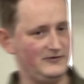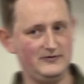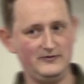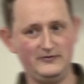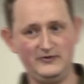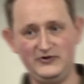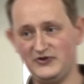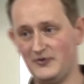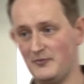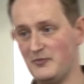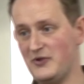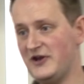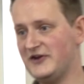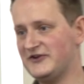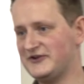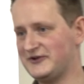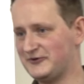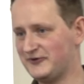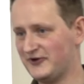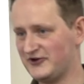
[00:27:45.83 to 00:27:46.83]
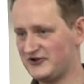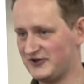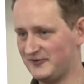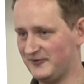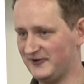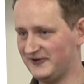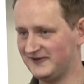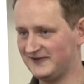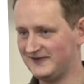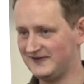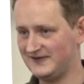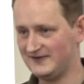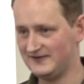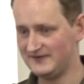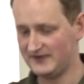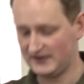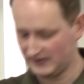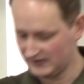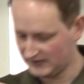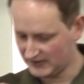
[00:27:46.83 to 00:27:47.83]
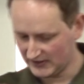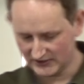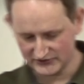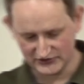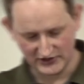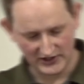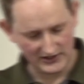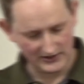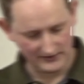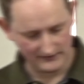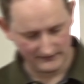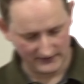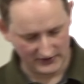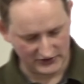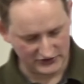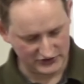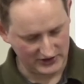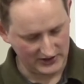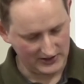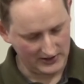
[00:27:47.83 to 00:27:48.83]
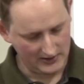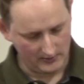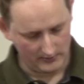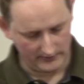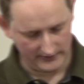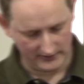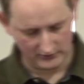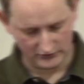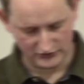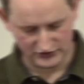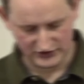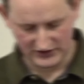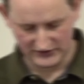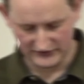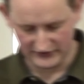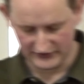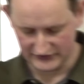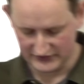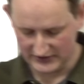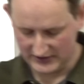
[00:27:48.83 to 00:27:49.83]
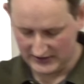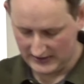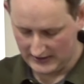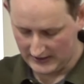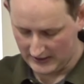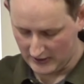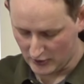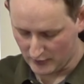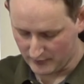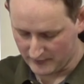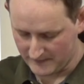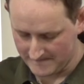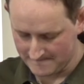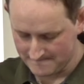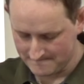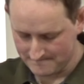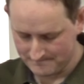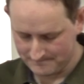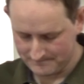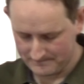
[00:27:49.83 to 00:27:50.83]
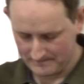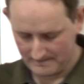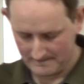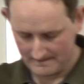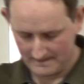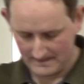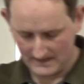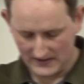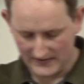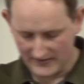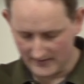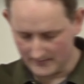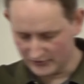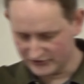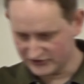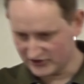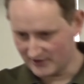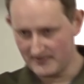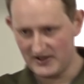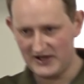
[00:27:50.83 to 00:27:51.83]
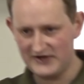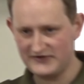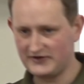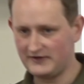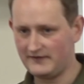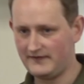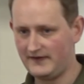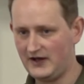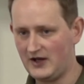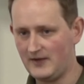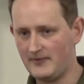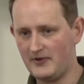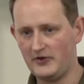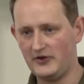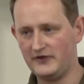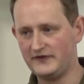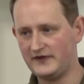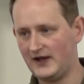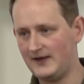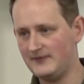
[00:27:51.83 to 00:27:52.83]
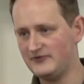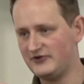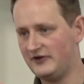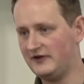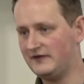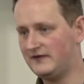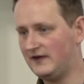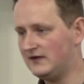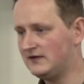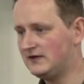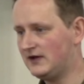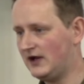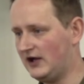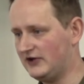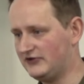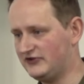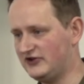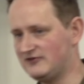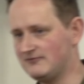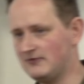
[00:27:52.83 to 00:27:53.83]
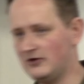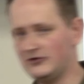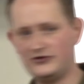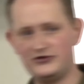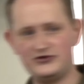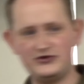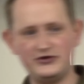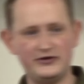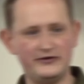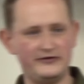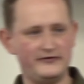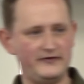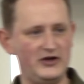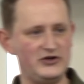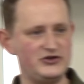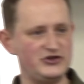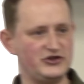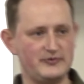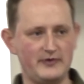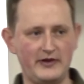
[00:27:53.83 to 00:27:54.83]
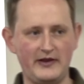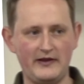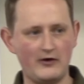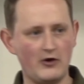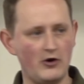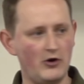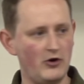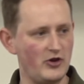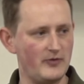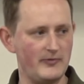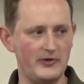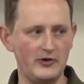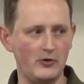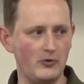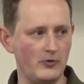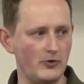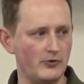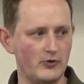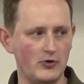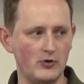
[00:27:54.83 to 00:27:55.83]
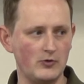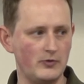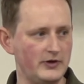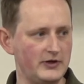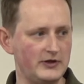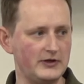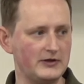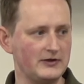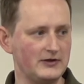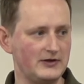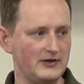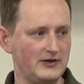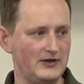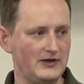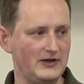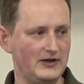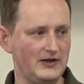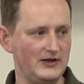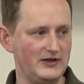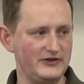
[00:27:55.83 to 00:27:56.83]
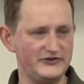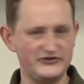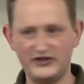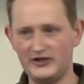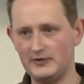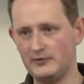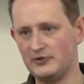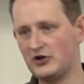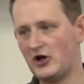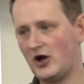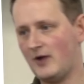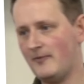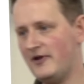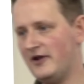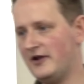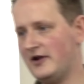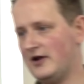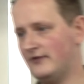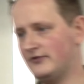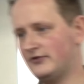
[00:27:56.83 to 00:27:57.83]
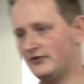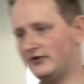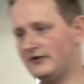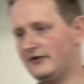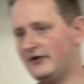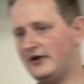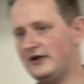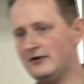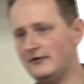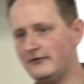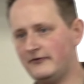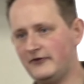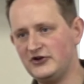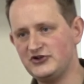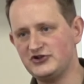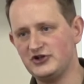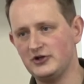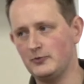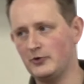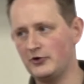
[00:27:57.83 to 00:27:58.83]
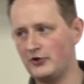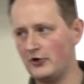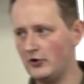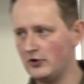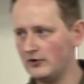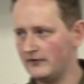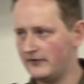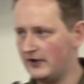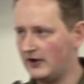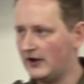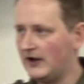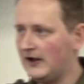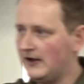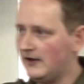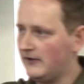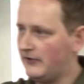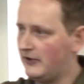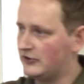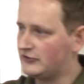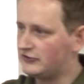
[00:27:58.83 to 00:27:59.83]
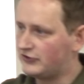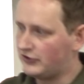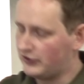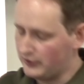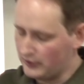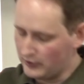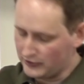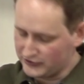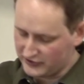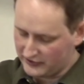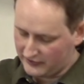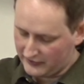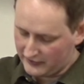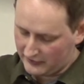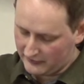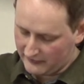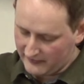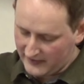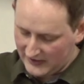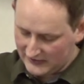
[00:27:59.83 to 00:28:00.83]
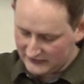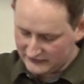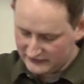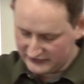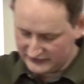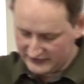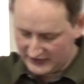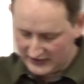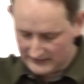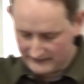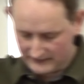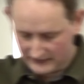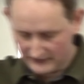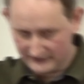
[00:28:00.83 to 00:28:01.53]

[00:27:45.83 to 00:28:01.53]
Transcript: These amazing fishermen didn't catch any fish without Jesus' help. And the most amazing thing about the times that they did catch these multitude of fish is they caught them in all the wrong way. So they would come in after a night of fishing with all of their, their tools and their nets designed for